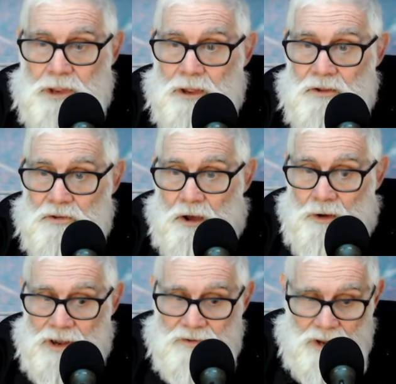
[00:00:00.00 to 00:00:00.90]
So
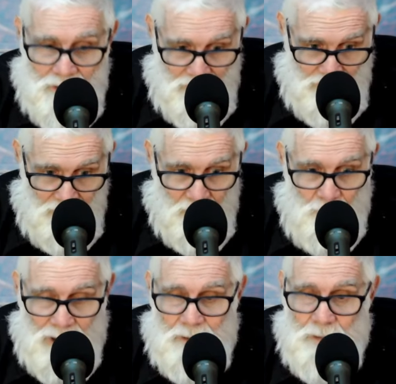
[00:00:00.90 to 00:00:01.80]
I said, either
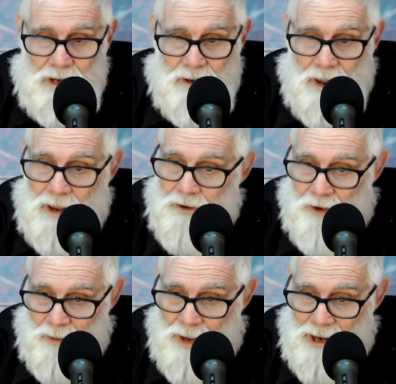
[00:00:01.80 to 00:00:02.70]
pay me tonight or
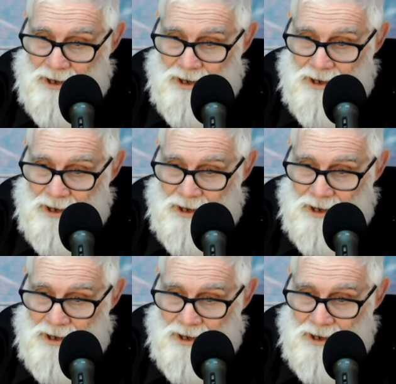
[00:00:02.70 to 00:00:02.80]
I'm out of